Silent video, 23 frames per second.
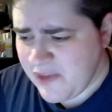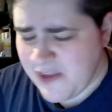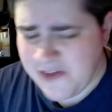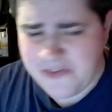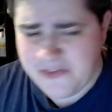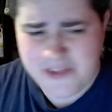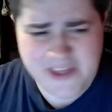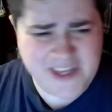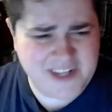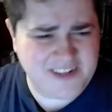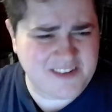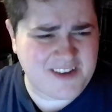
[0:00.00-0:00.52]

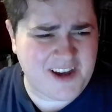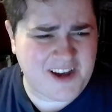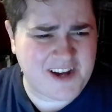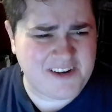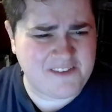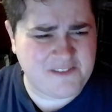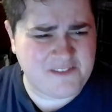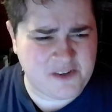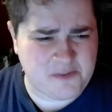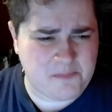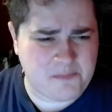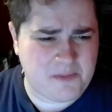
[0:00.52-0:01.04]
It's kind
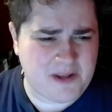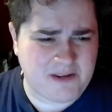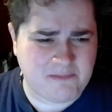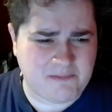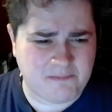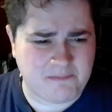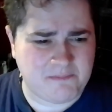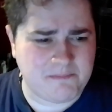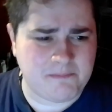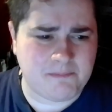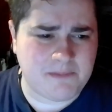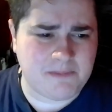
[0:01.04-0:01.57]
of just
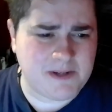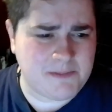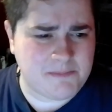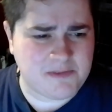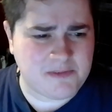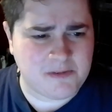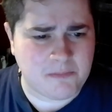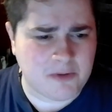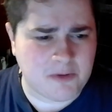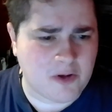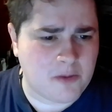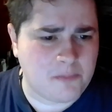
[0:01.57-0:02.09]
been
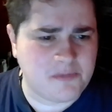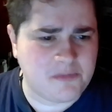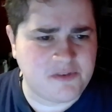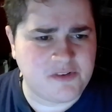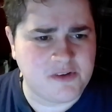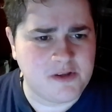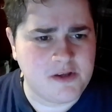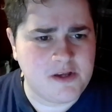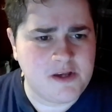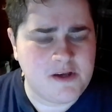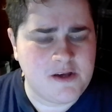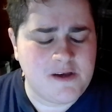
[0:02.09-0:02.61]
blips and blobs